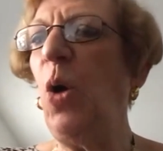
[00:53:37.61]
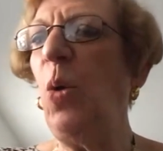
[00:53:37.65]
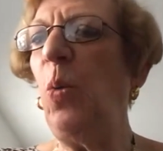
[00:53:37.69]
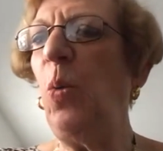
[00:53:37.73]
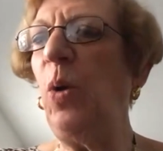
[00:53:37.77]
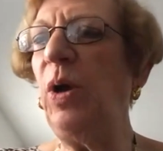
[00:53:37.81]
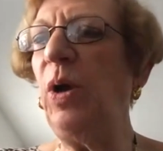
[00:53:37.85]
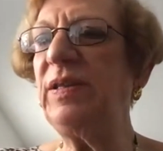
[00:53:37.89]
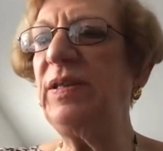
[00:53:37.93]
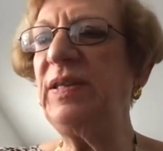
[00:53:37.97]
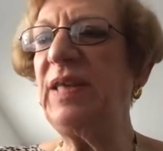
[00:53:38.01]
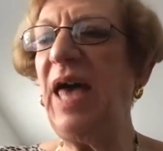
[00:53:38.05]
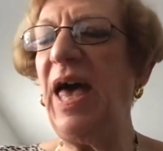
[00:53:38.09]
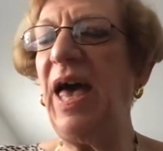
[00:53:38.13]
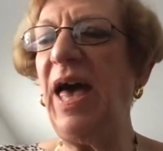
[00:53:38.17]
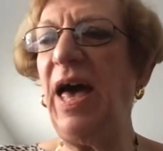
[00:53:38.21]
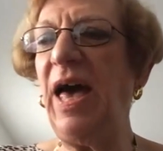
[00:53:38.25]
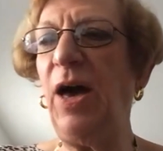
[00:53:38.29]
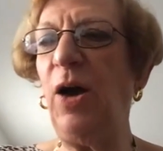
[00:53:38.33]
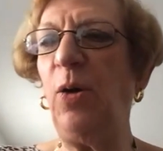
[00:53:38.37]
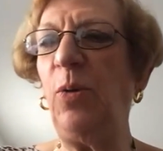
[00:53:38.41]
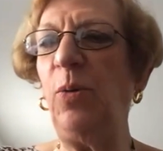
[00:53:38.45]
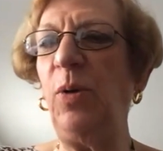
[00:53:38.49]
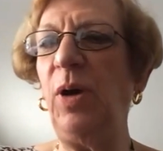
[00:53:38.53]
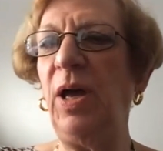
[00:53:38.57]
was
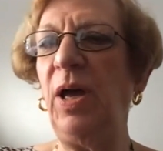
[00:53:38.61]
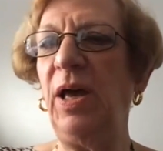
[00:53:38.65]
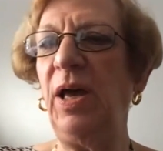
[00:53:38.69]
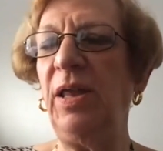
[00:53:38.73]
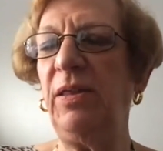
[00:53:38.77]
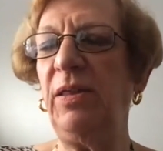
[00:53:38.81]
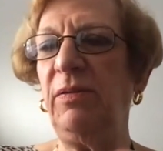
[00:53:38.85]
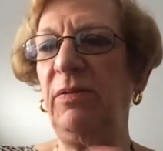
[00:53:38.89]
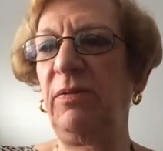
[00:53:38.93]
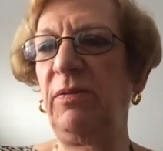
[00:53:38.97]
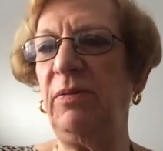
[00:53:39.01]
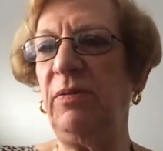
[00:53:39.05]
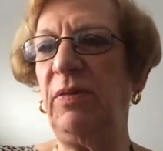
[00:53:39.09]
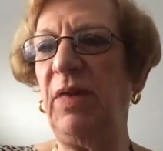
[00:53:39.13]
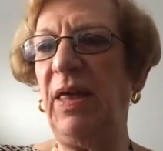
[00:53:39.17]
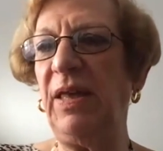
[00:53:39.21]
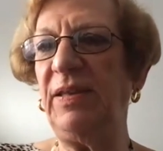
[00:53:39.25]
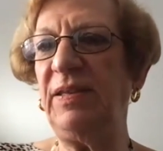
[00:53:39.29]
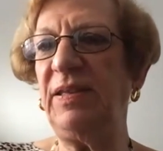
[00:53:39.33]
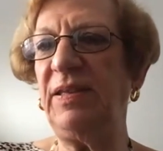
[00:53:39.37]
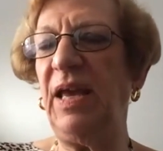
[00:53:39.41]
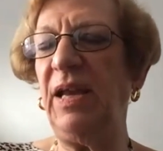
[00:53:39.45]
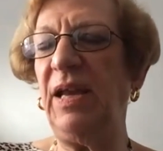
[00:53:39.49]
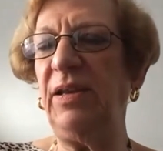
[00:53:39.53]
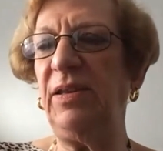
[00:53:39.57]
how they
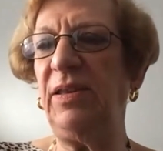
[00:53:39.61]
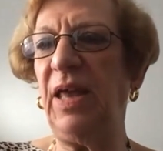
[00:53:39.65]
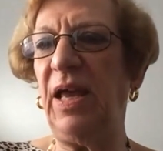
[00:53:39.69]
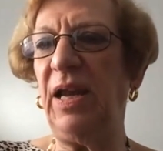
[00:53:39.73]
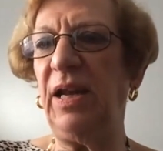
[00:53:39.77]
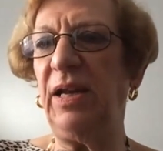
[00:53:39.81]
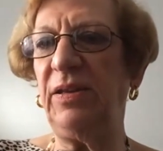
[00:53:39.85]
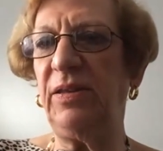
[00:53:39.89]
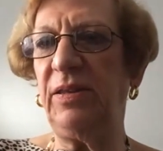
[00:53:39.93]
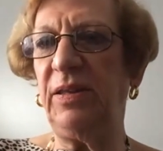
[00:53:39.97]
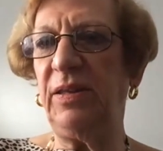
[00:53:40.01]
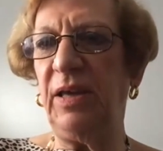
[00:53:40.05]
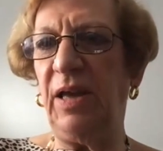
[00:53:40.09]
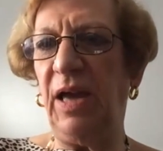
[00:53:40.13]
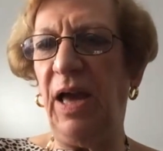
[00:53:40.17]
said that,